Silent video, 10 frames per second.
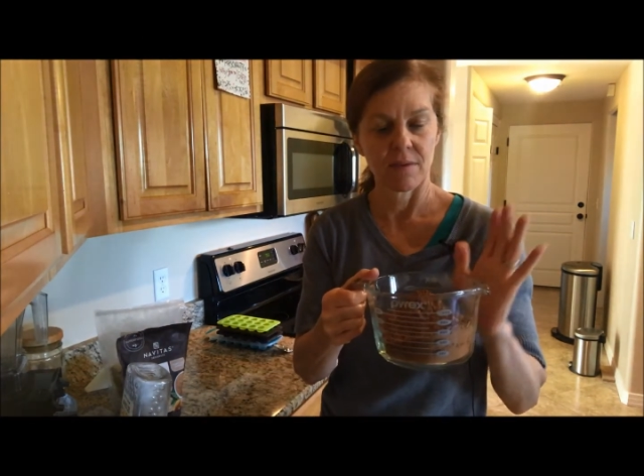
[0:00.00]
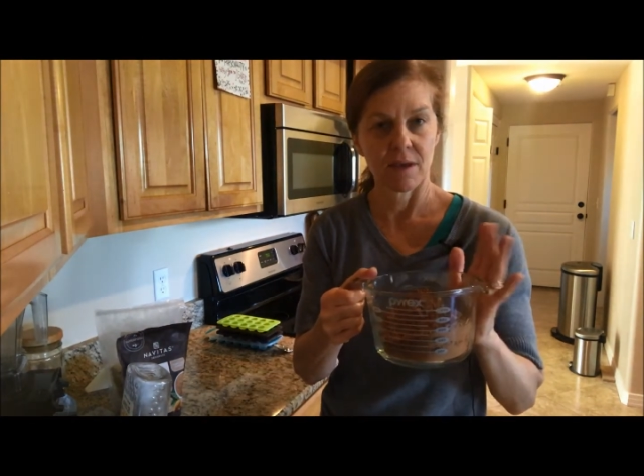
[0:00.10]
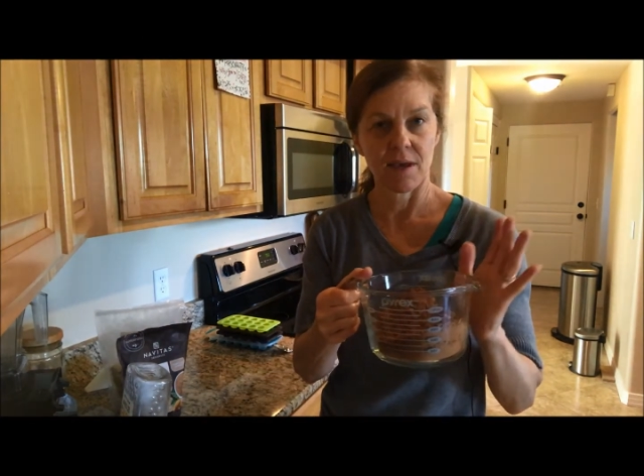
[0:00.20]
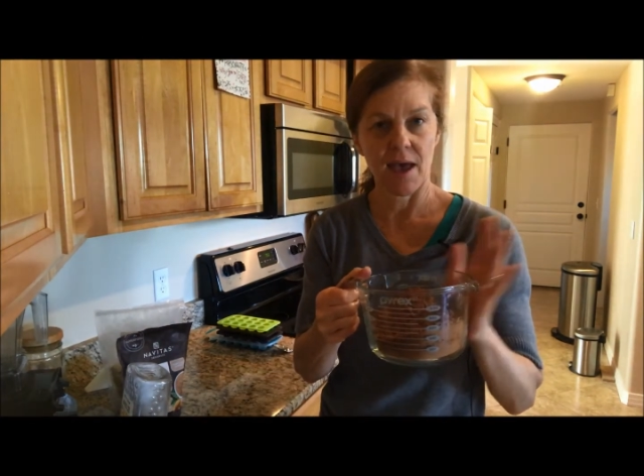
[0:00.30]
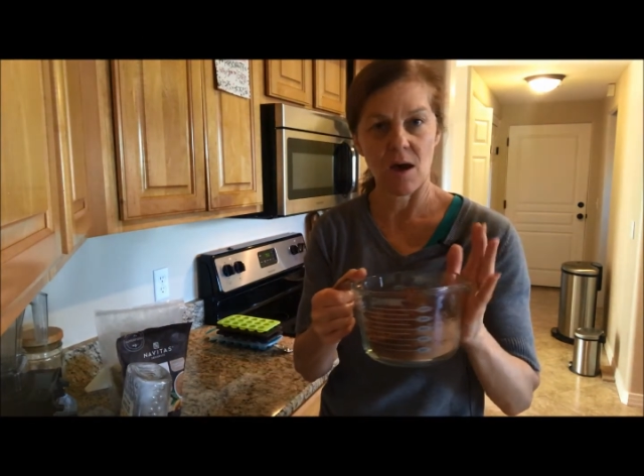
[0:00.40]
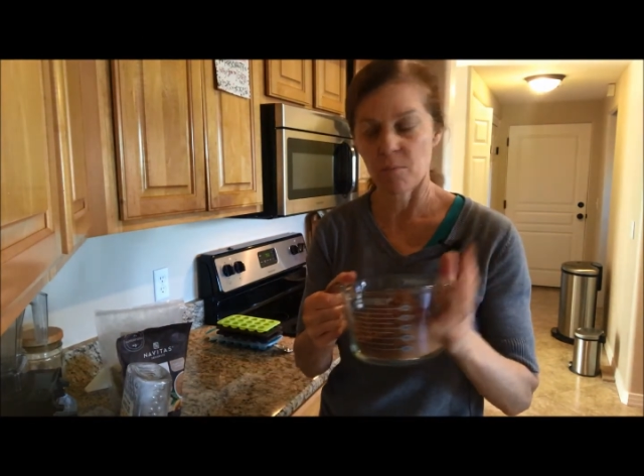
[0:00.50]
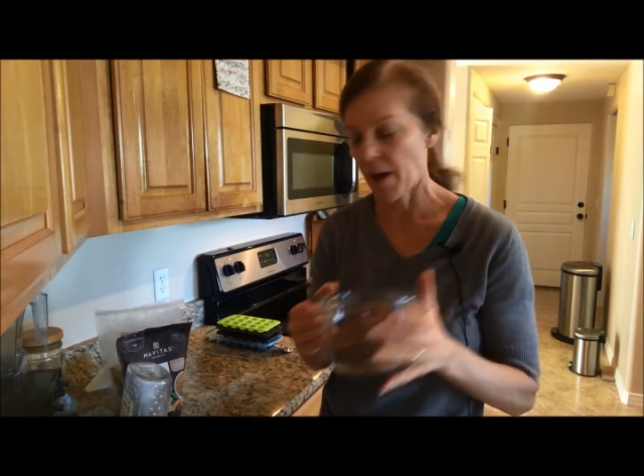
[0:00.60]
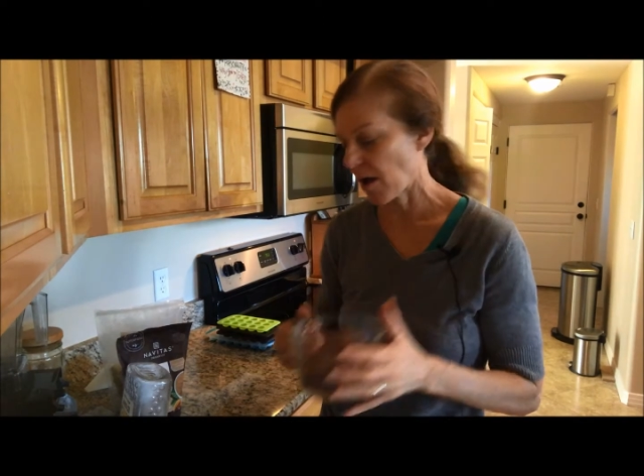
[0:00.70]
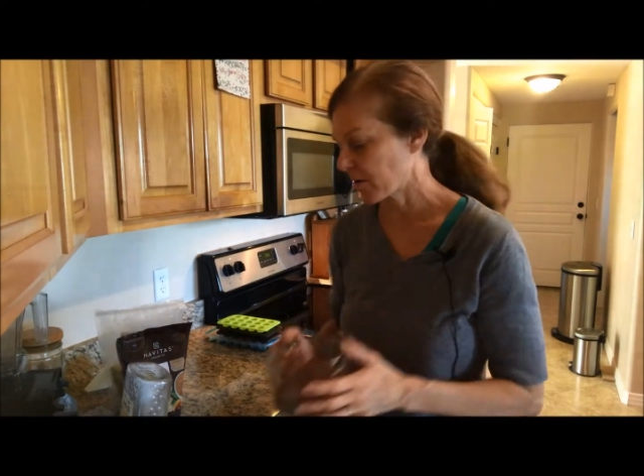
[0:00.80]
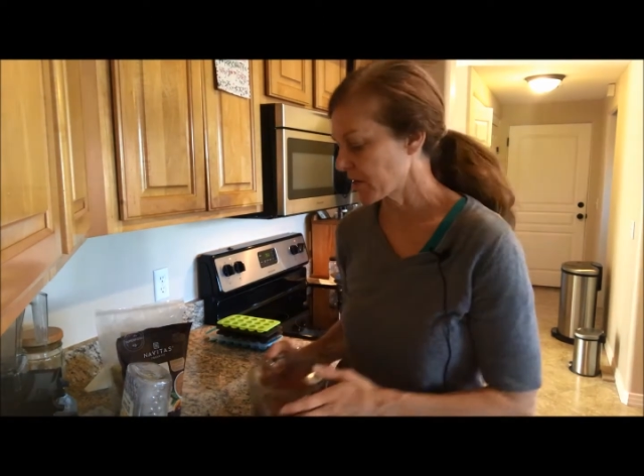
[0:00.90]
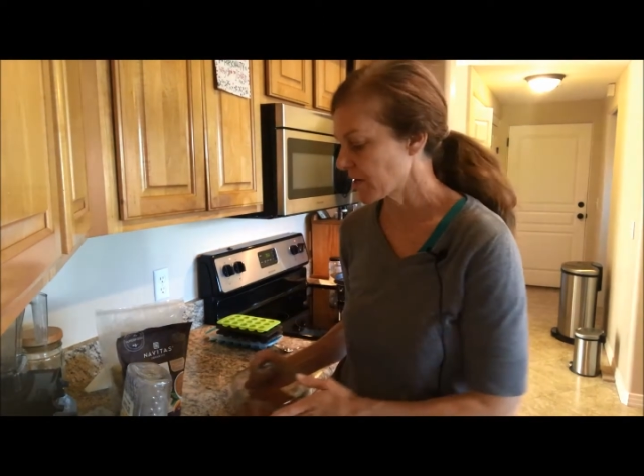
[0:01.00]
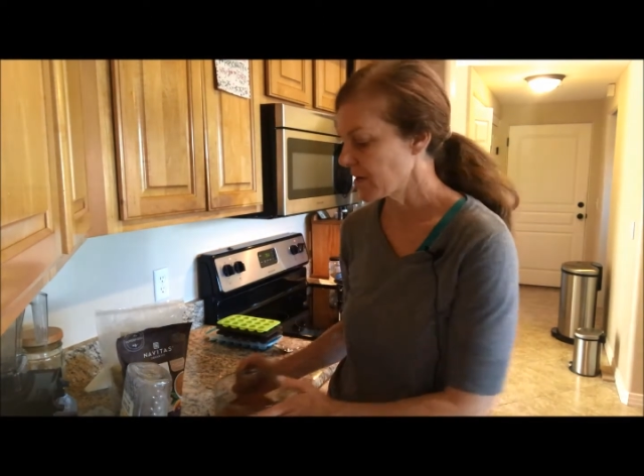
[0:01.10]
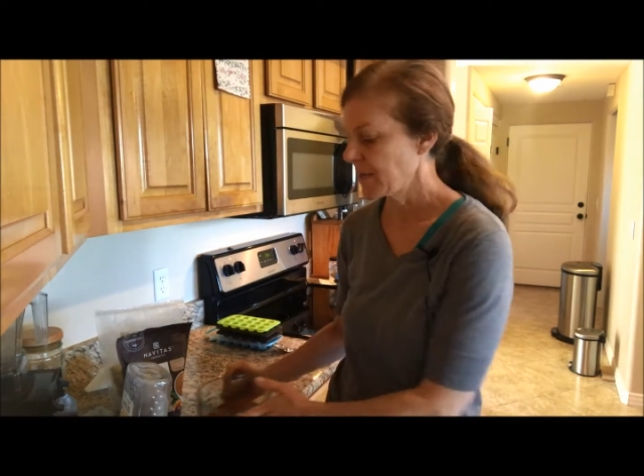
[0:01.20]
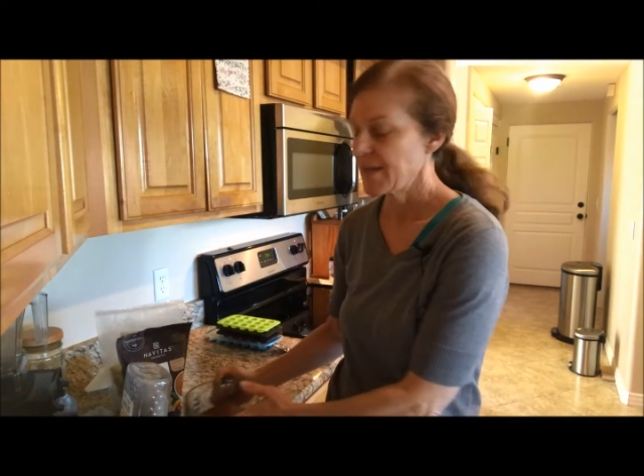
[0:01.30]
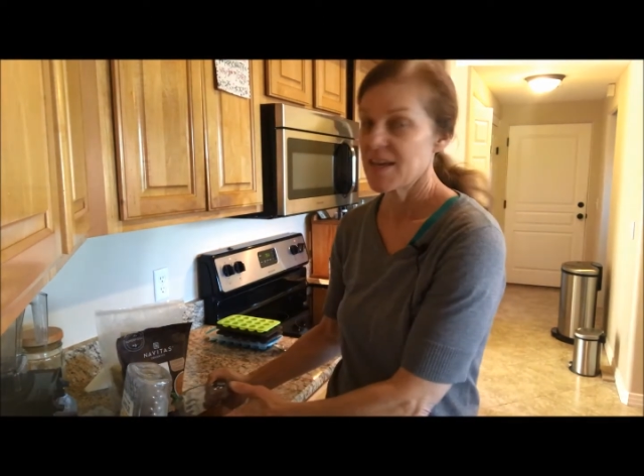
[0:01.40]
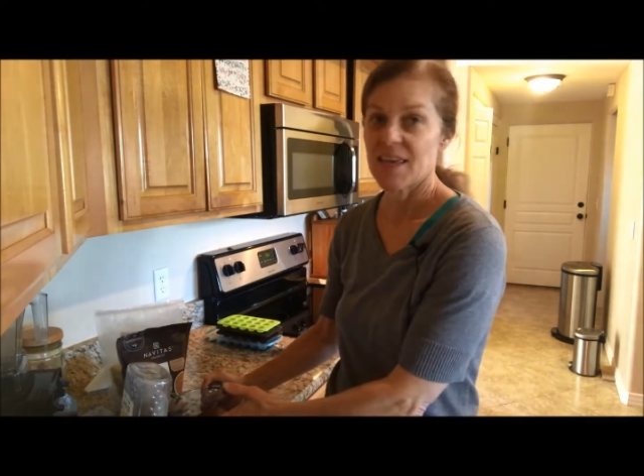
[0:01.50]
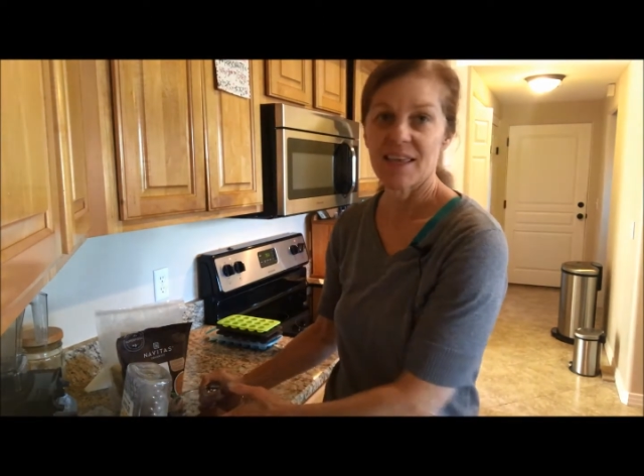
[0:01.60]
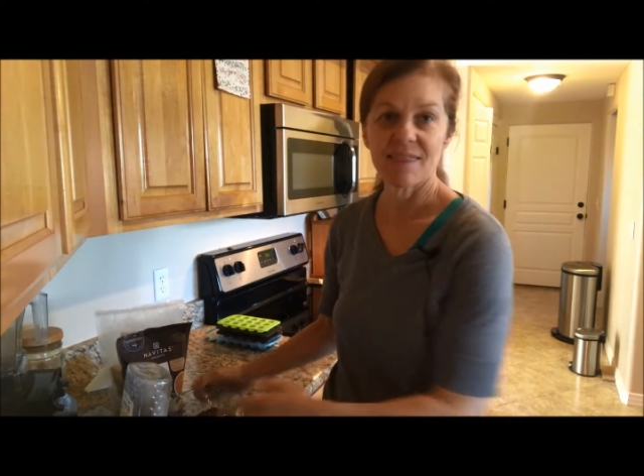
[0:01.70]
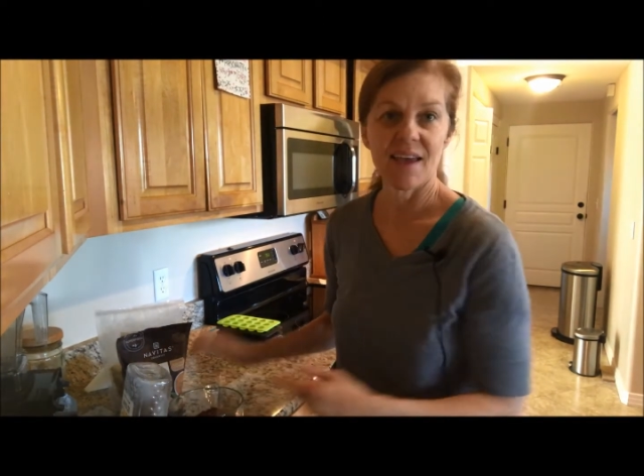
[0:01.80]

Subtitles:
cacao powder, get